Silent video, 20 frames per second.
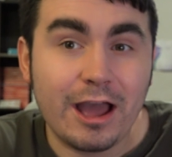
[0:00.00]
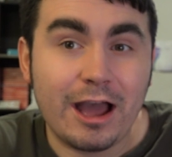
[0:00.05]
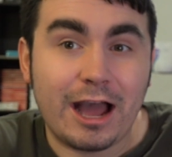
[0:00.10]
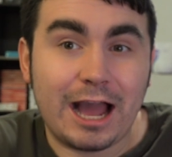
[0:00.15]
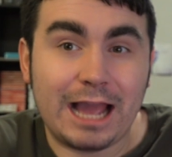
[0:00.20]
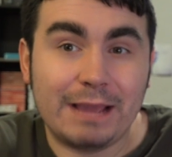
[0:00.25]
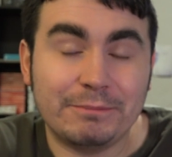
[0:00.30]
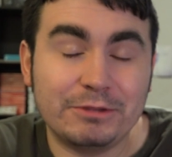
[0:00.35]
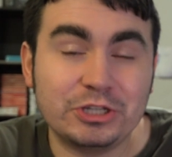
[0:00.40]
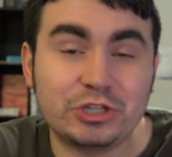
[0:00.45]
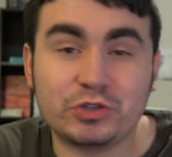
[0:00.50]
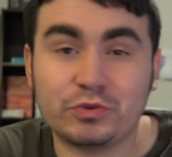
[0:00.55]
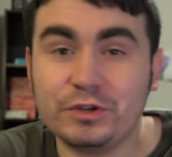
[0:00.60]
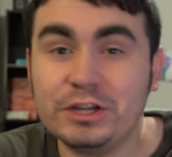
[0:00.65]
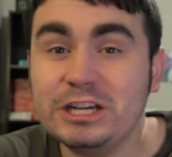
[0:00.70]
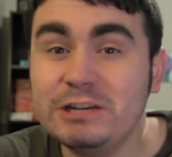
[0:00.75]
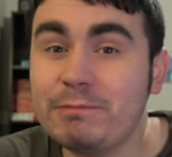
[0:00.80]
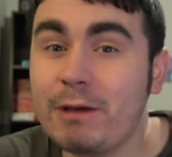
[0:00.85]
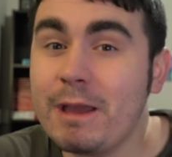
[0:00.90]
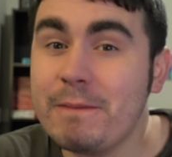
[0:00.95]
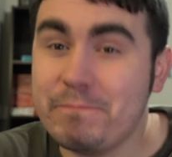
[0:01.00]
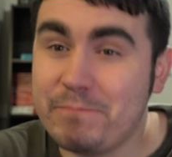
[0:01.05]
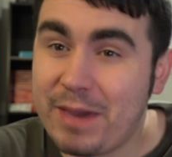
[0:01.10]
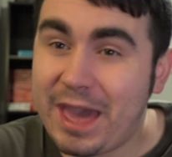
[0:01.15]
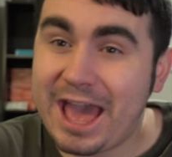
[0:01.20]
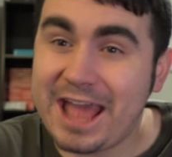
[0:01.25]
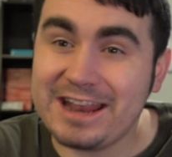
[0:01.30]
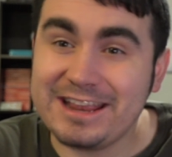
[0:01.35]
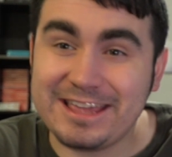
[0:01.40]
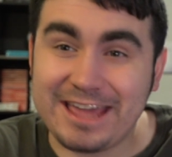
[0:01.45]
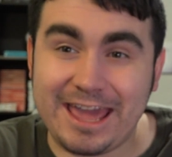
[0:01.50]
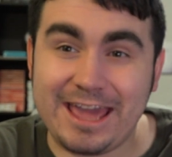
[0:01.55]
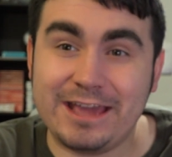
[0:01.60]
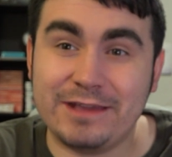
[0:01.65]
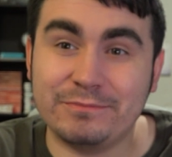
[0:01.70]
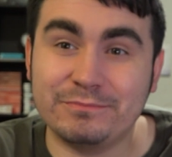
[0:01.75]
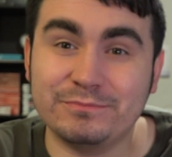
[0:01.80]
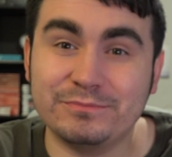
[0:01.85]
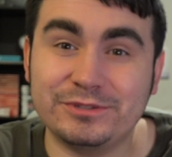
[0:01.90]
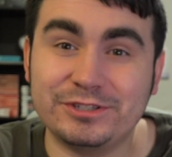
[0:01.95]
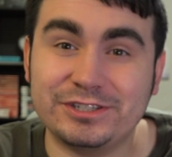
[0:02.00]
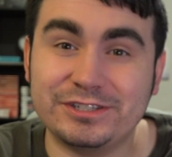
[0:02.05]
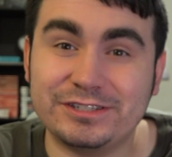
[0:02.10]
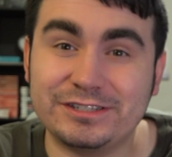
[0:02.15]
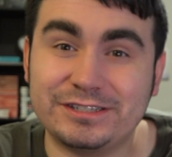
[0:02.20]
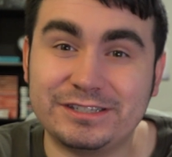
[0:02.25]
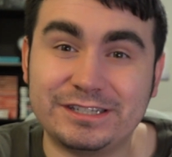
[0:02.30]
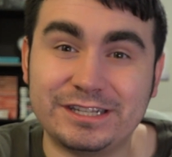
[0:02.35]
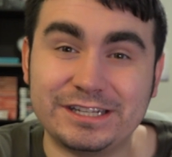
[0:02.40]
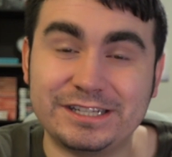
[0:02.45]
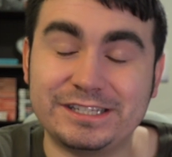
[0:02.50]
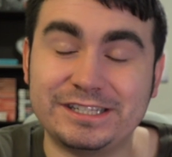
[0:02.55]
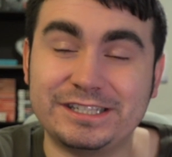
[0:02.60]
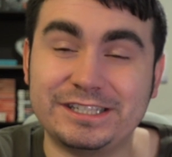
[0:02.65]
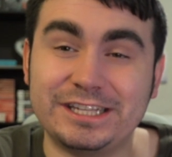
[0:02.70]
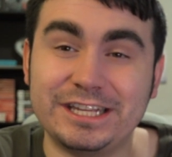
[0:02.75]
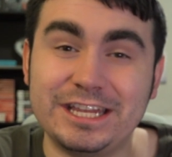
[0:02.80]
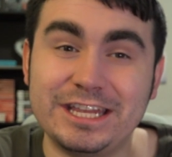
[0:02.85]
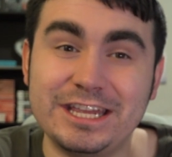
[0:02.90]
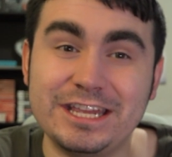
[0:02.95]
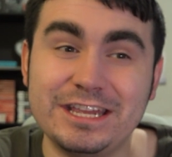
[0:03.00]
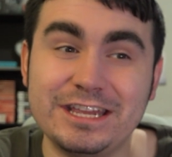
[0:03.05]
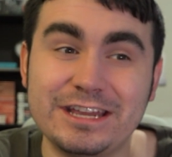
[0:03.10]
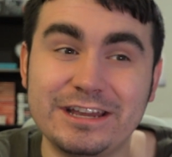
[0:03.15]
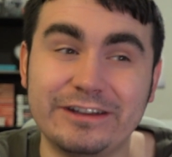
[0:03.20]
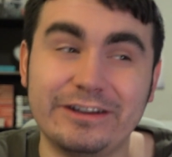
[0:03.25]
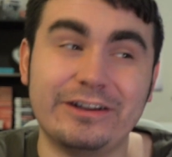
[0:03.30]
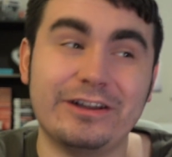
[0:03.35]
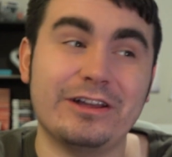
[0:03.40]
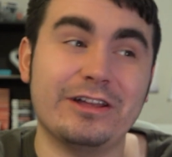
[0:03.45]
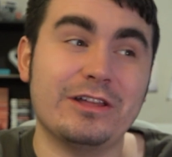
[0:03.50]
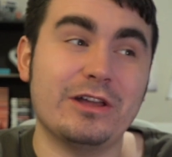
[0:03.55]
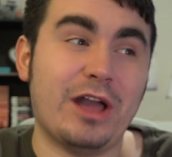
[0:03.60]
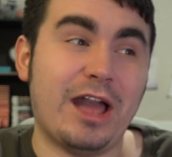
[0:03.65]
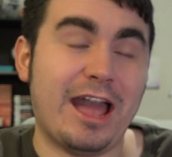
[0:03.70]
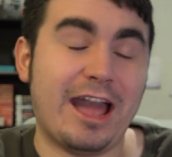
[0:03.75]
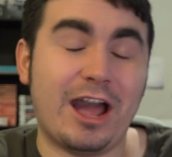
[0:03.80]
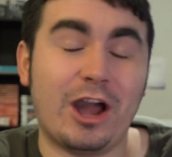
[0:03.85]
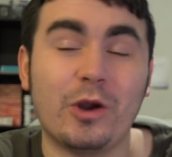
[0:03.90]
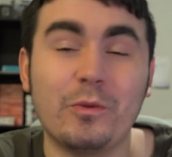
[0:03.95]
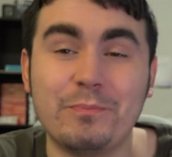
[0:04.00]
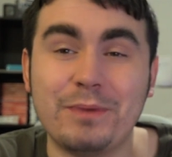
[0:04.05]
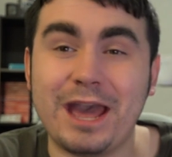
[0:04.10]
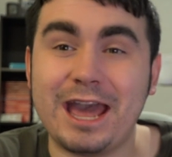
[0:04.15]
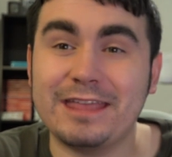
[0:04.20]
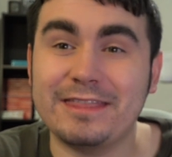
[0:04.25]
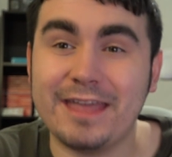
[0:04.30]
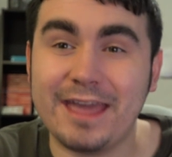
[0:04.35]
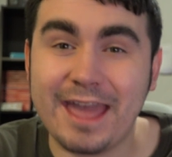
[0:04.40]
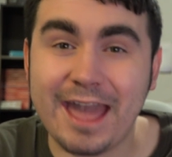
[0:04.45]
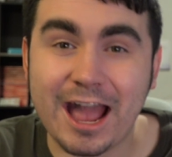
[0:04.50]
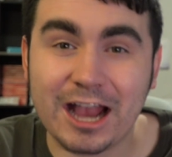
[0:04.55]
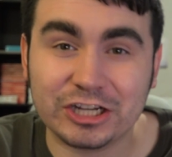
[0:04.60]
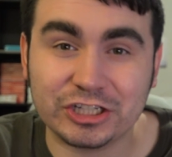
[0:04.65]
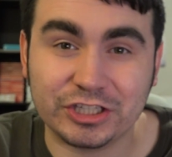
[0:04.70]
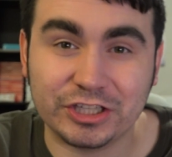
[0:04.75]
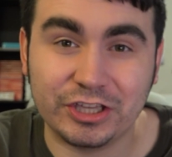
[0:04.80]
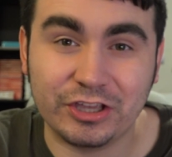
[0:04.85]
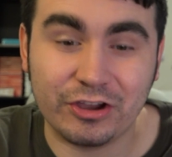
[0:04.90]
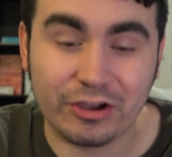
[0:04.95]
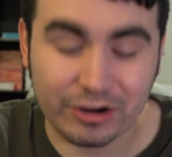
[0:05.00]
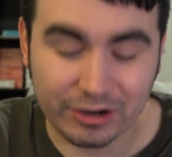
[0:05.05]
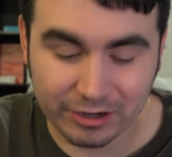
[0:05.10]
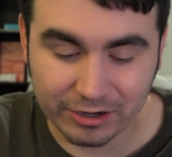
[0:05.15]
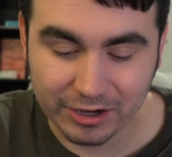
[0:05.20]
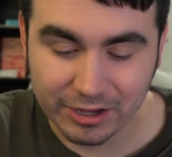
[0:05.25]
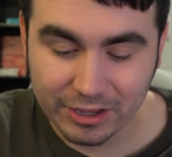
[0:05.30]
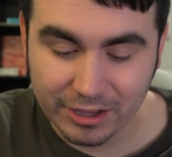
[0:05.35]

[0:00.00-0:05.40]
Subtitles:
I'm intrigued by bad games to see how bad they actually are.